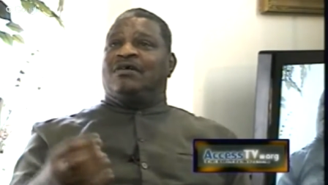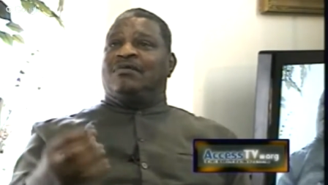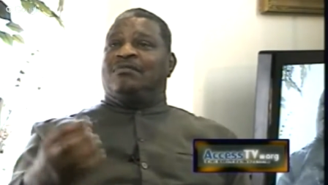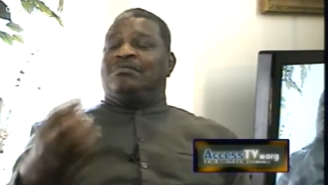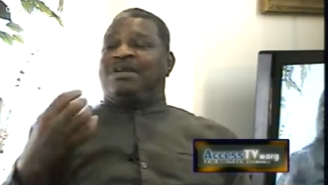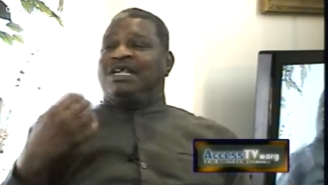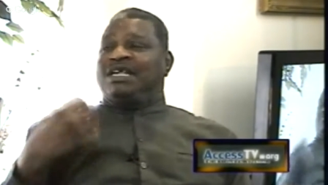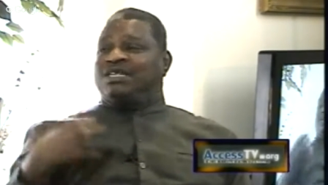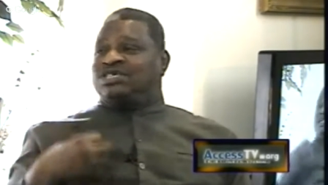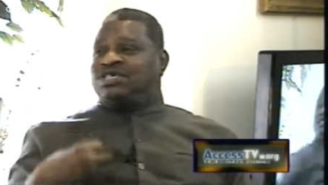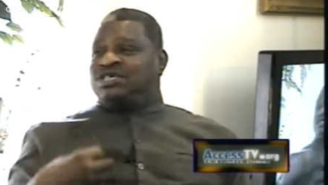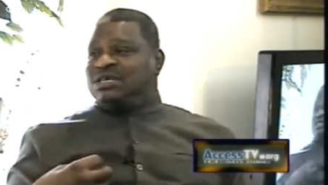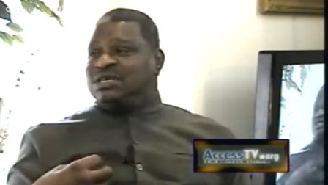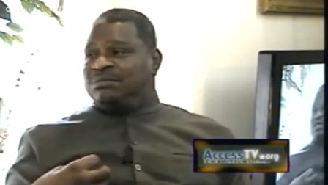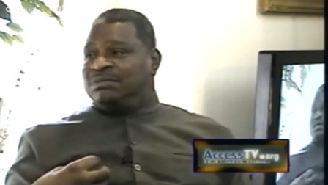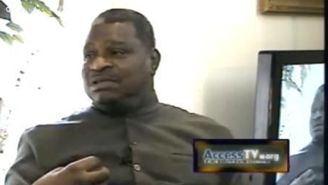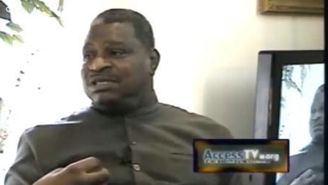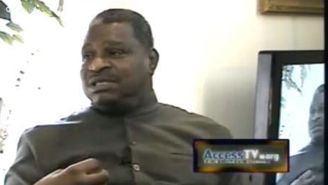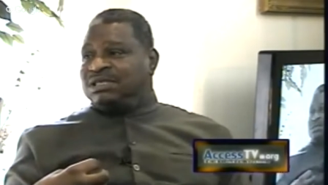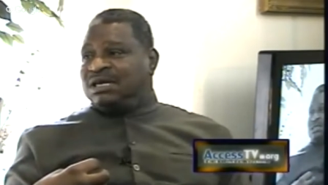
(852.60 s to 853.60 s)
bleaching
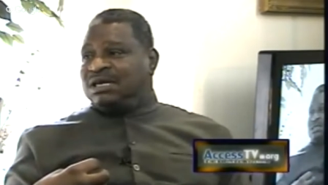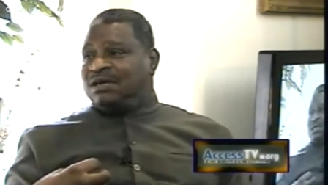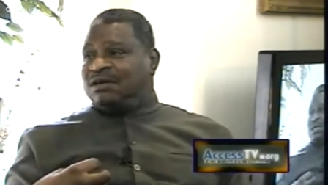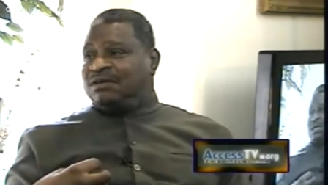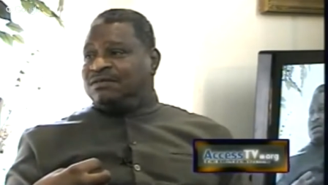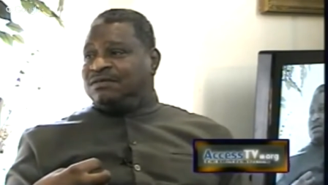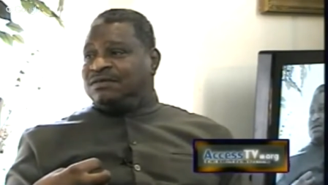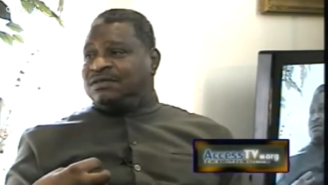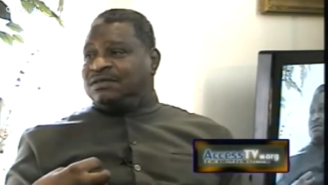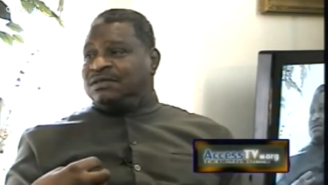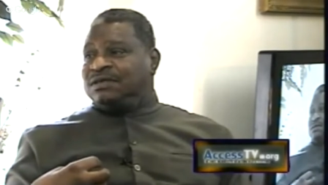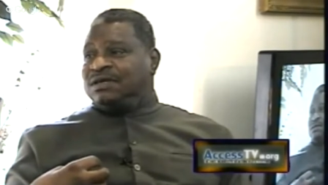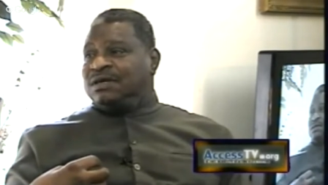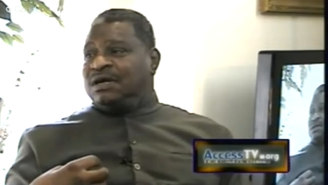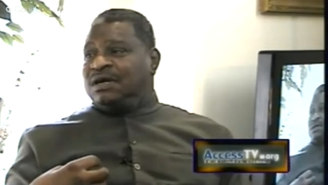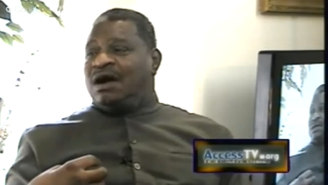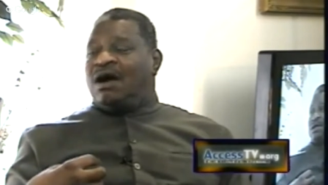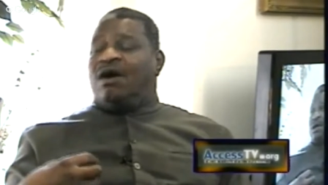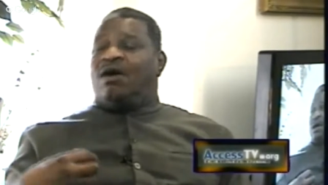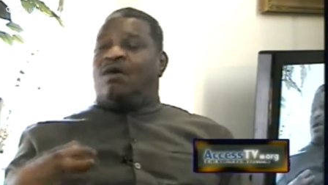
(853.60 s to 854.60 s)
themselves,
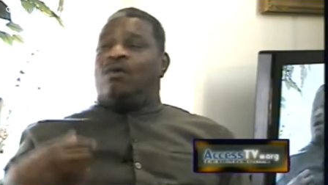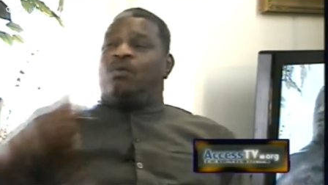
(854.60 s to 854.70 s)
our